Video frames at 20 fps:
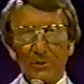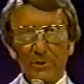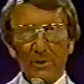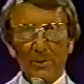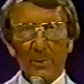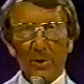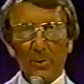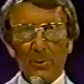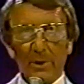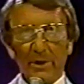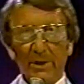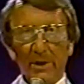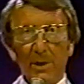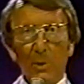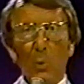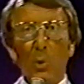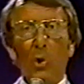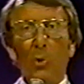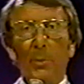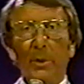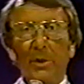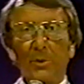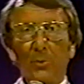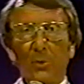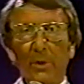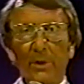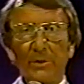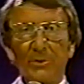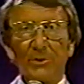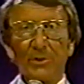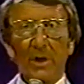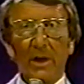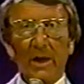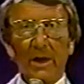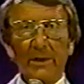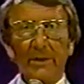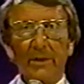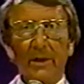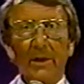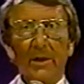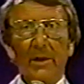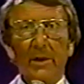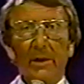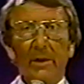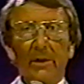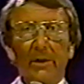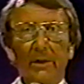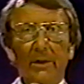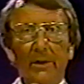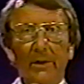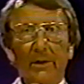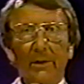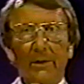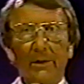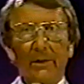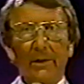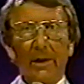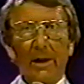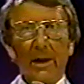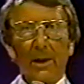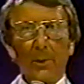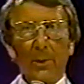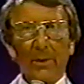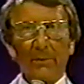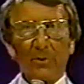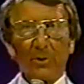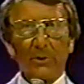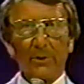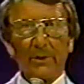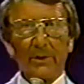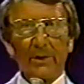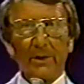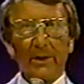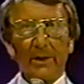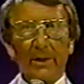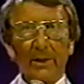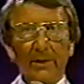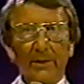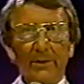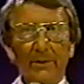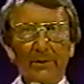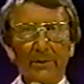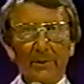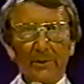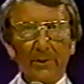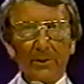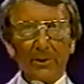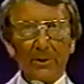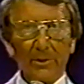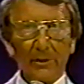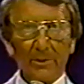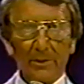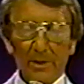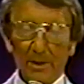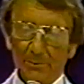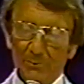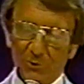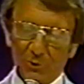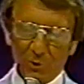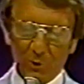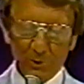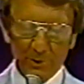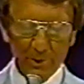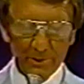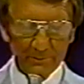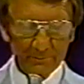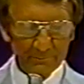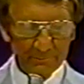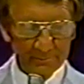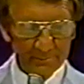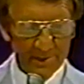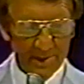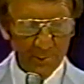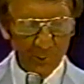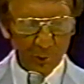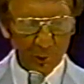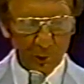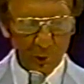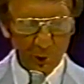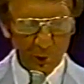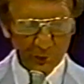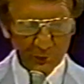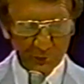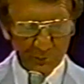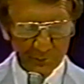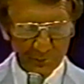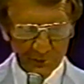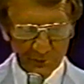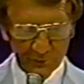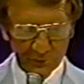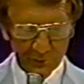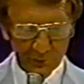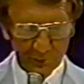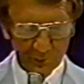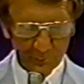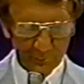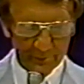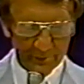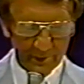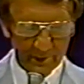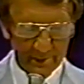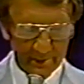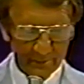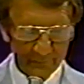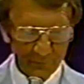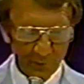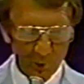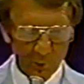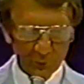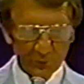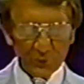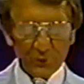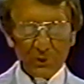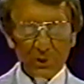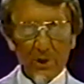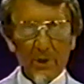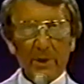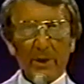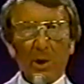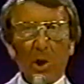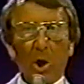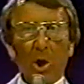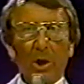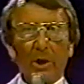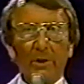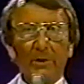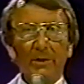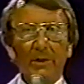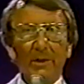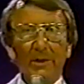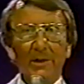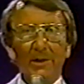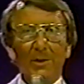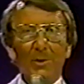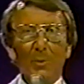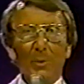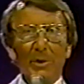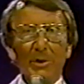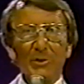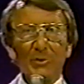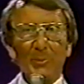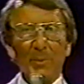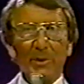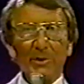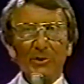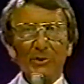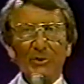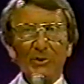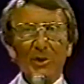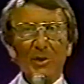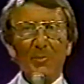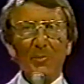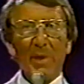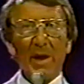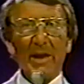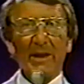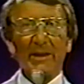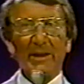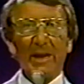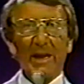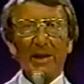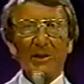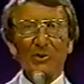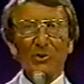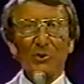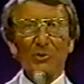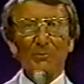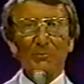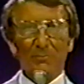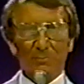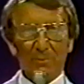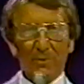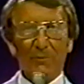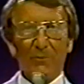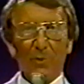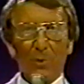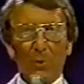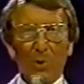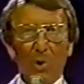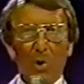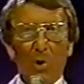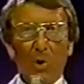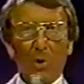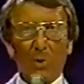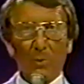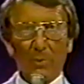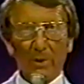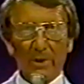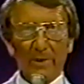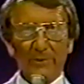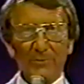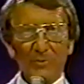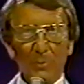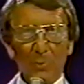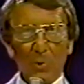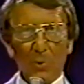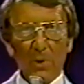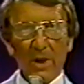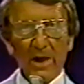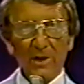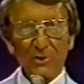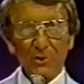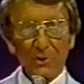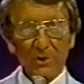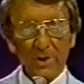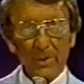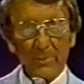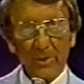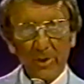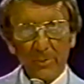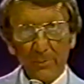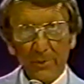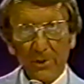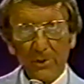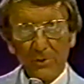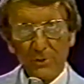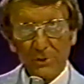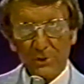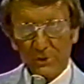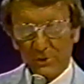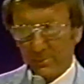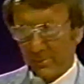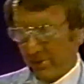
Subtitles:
going to be ready. He will be at ringside, however, and I'm sure that will cause some concern with a lot of folks. Jerry Lawler, we expect to see him back in action before long. We'll have some more action coming up here in just a